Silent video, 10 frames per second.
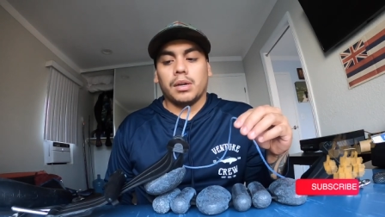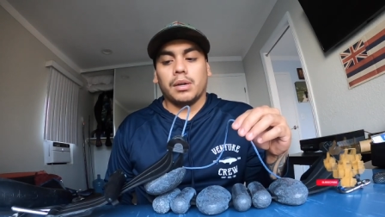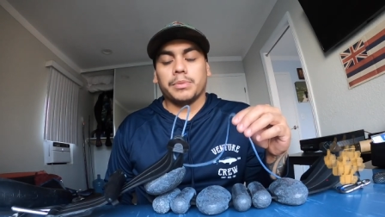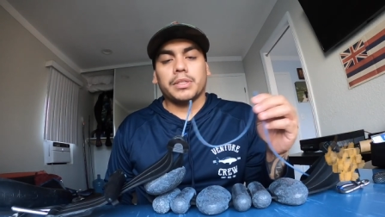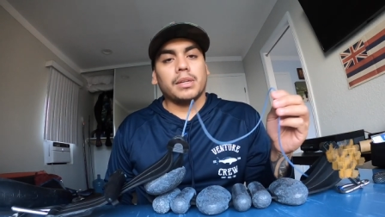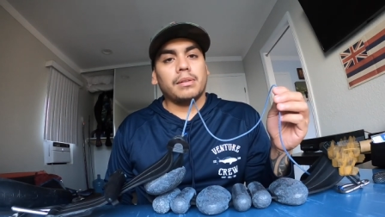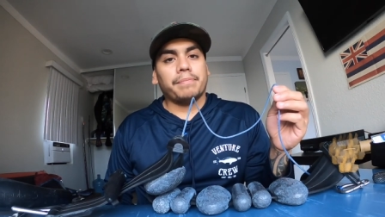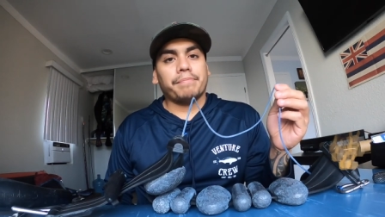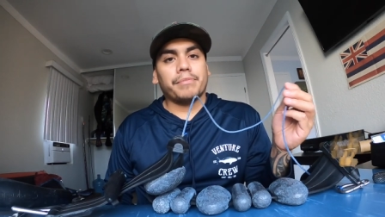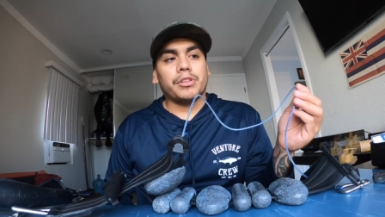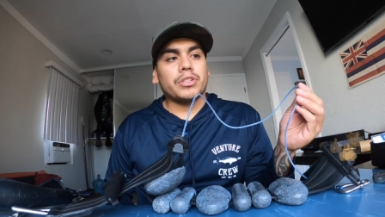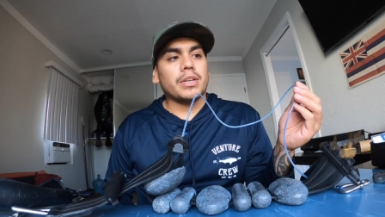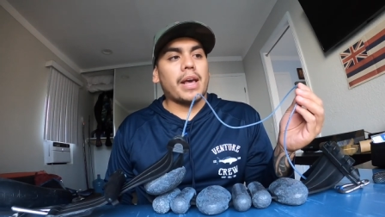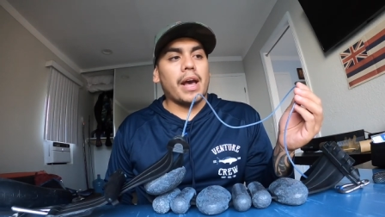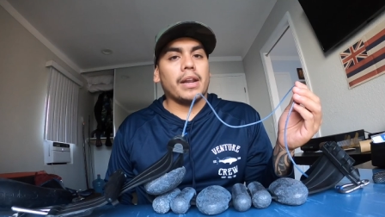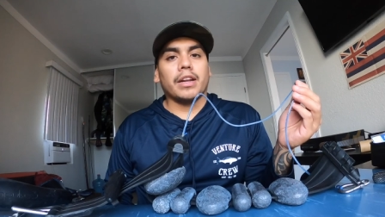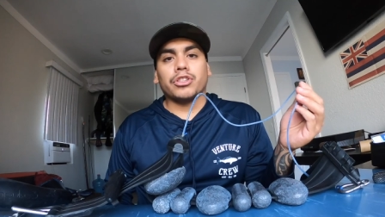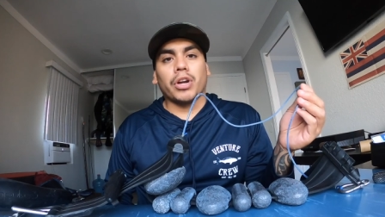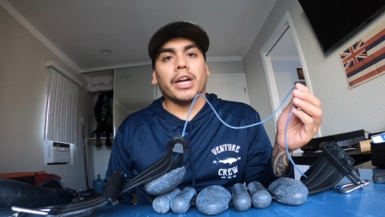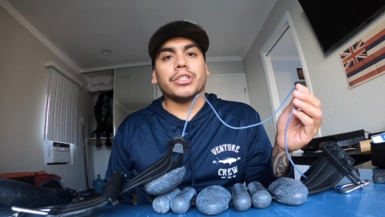um, just just an added
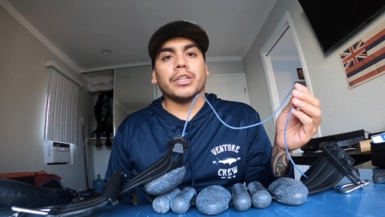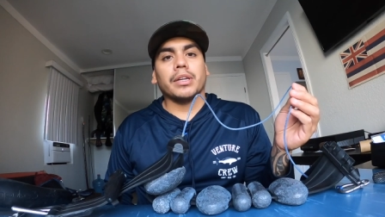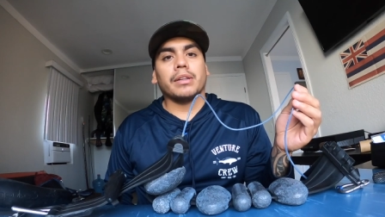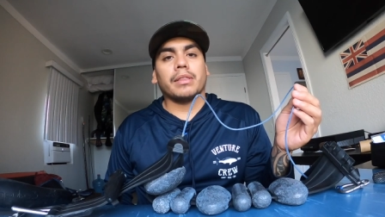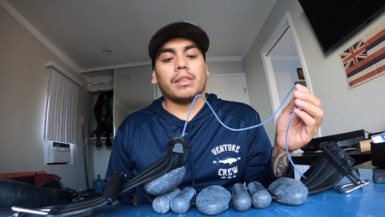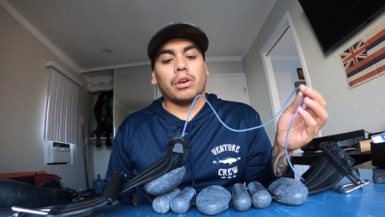attraction